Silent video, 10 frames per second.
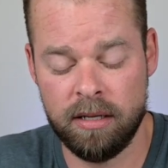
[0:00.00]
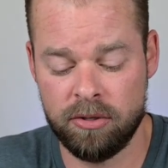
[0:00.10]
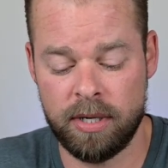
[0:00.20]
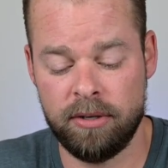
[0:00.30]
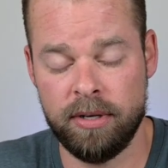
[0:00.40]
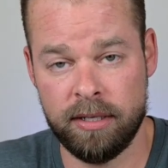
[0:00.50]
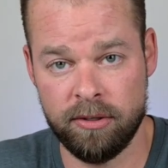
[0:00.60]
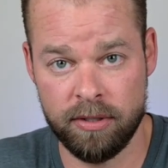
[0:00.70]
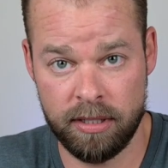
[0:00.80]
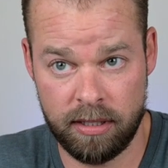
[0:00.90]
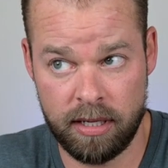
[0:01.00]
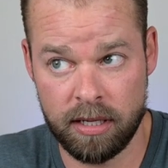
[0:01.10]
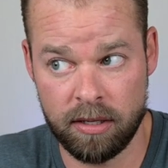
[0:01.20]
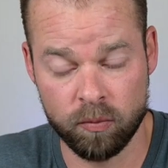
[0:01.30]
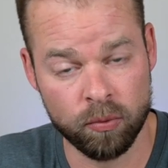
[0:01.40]
So I created
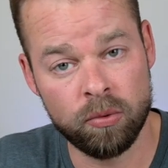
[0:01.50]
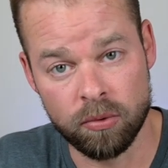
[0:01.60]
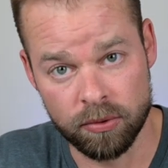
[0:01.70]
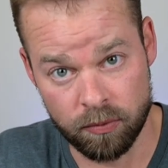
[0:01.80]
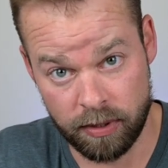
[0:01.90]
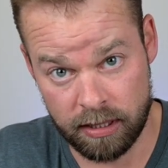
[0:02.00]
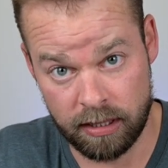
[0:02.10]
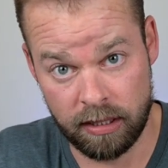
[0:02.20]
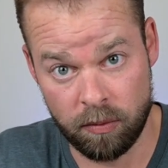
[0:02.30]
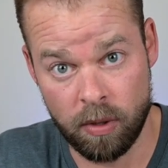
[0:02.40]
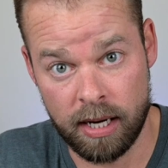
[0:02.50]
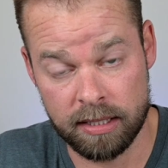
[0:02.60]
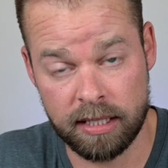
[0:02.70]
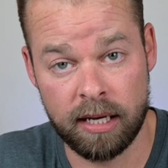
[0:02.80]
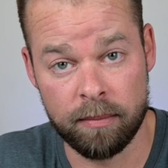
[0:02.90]
uh, rules within the
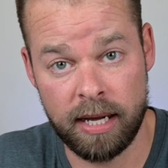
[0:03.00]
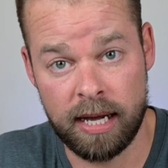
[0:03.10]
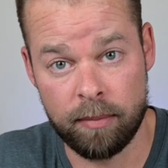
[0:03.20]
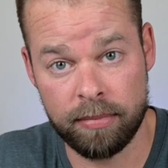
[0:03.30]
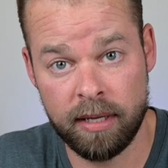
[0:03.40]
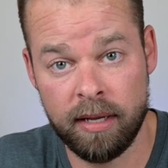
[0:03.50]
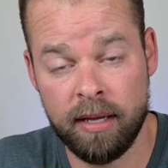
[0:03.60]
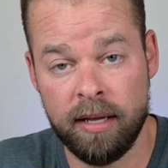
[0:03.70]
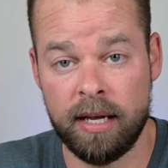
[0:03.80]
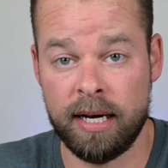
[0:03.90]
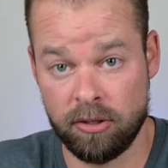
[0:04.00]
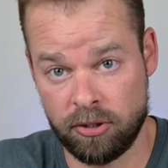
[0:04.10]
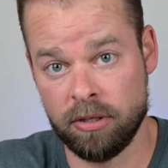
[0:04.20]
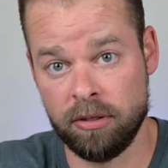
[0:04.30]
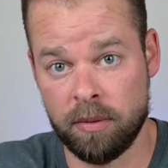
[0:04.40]
WyzeCam app, and I'll
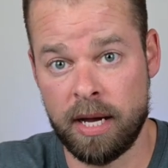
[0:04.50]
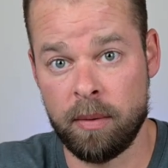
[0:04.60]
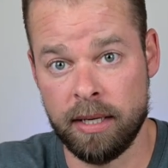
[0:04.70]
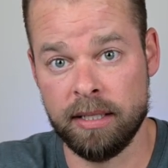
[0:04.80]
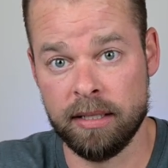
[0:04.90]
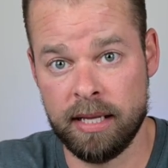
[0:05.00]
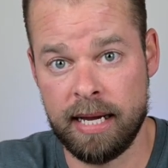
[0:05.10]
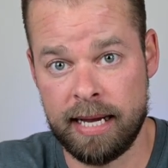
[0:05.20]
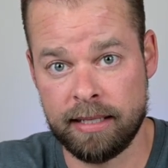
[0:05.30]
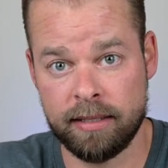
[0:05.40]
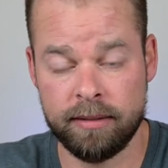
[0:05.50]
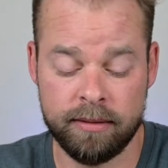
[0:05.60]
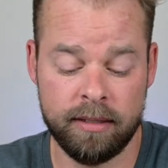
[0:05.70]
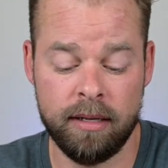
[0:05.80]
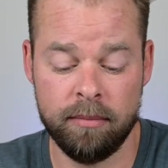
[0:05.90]
show you how I did that.
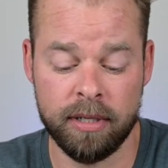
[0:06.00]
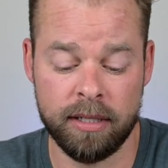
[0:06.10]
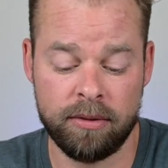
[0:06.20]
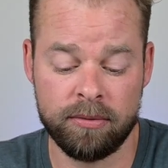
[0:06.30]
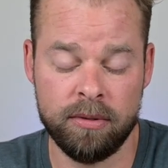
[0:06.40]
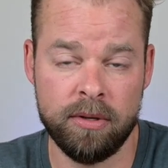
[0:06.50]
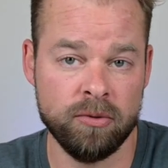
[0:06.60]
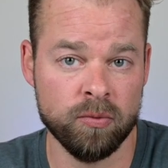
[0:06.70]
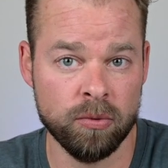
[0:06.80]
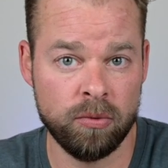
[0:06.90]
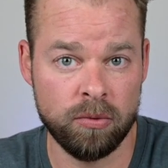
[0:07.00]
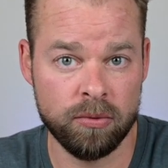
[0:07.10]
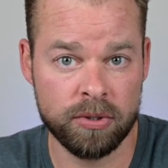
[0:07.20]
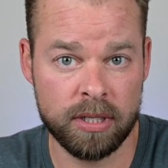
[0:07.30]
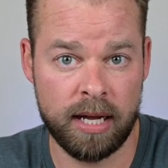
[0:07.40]
But through those
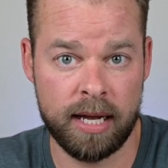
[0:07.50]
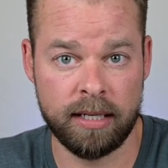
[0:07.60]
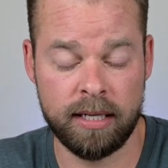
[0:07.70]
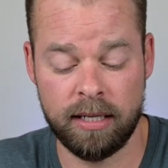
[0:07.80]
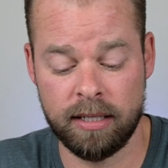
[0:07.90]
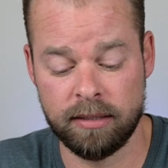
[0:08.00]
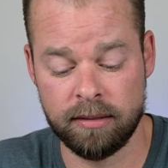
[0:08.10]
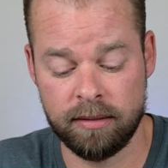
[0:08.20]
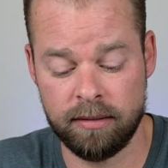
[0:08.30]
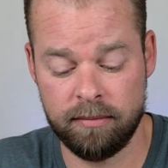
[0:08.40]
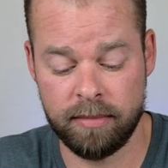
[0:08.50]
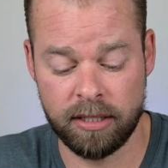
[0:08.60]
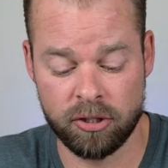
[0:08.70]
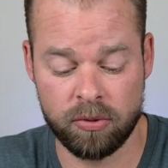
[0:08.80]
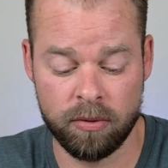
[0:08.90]
rules, I can
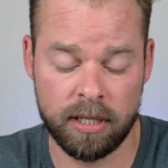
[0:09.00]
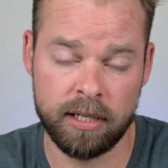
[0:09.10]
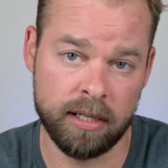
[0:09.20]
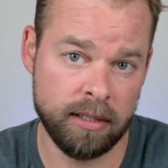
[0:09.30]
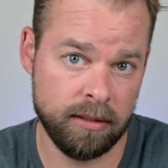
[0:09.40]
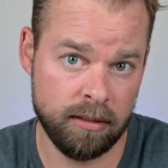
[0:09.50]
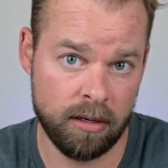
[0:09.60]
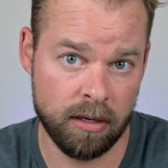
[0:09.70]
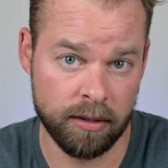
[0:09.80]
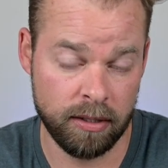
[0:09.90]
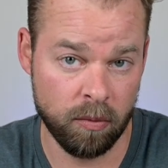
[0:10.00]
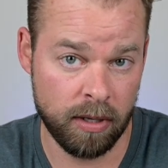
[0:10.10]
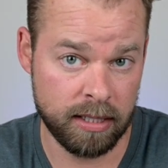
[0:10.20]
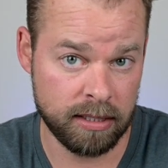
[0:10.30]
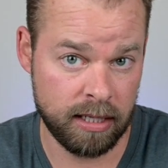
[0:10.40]
make a shortcut on the
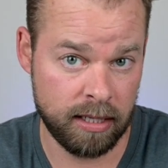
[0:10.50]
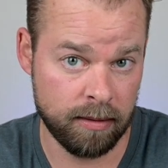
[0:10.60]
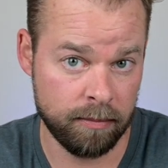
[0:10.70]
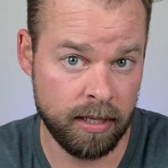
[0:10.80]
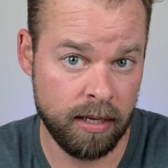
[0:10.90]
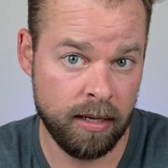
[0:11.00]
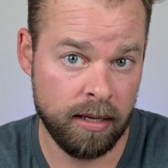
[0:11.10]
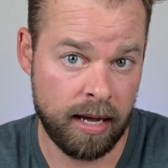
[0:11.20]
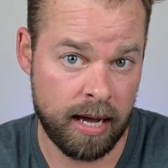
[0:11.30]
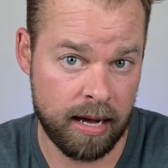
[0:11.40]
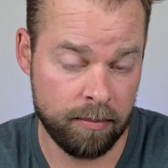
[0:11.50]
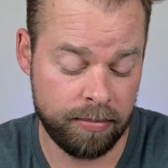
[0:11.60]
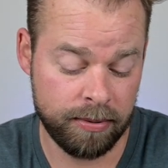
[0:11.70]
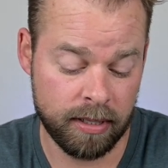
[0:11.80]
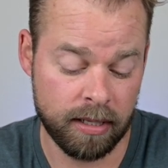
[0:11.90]
WyzeCam
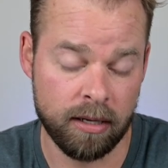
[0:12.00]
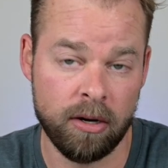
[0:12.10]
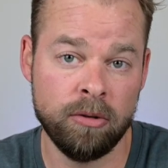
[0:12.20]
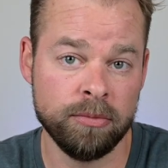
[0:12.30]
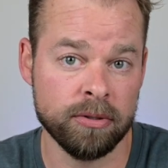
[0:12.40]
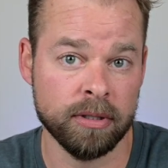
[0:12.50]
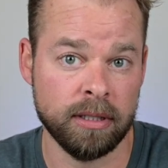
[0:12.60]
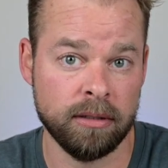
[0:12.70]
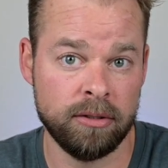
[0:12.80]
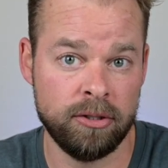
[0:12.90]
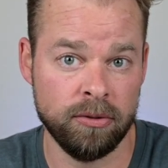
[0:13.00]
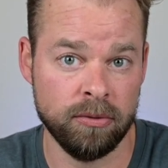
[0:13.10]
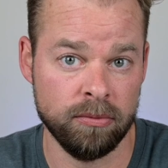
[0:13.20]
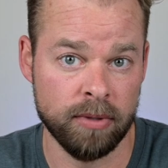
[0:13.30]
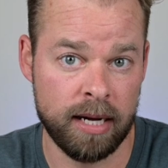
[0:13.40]
app uh, home screen
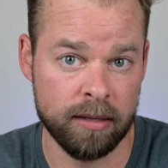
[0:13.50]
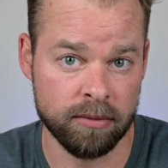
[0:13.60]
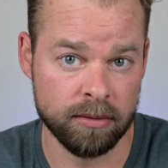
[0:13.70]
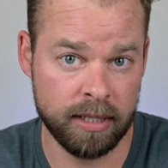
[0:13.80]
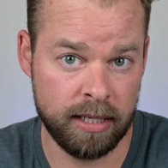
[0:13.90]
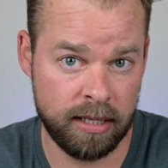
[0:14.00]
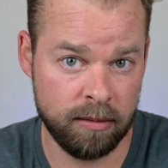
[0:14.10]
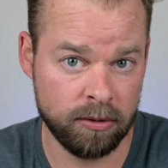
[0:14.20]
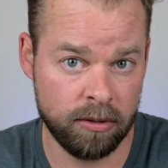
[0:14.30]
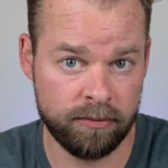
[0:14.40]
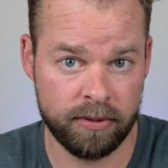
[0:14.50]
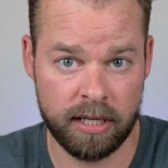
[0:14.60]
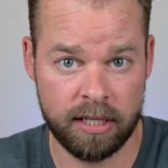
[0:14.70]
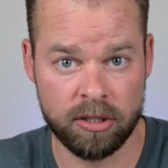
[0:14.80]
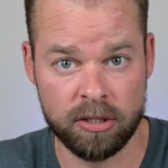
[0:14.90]
to either enable
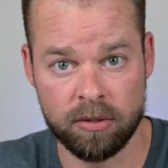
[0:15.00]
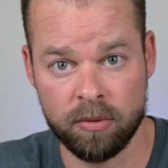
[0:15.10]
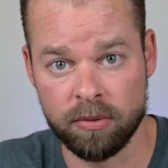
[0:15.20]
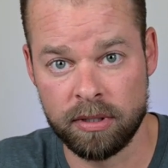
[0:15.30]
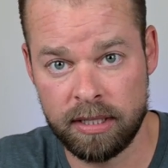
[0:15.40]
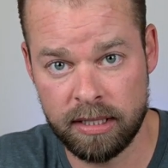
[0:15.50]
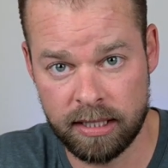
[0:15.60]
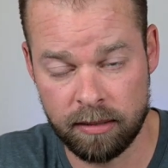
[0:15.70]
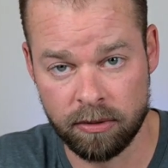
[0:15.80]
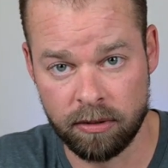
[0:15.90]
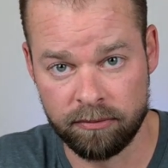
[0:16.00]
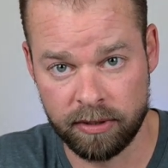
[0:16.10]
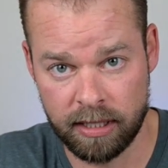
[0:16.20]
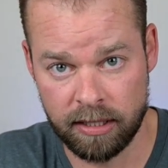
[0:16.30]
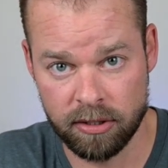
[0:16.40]
notifications or disable
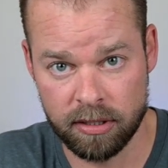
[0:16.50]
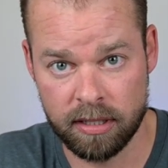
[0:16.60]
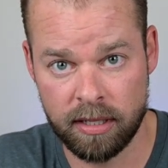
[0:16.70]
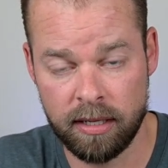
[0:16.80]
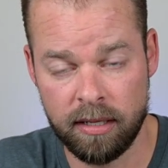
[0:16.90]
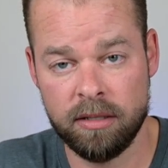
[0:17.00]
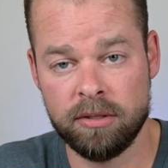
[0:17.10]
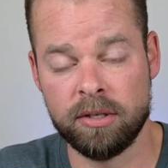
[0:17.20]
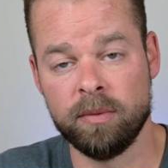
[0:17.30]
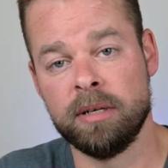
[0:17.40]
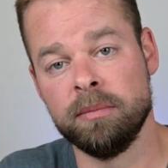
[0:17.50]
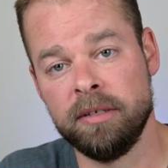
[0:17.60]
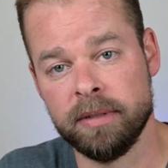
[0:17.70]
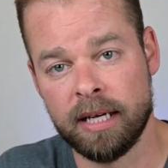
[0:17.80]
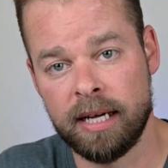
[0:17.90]
notifications so that when I'm
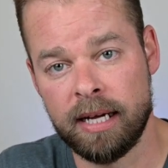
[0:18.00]
leaving the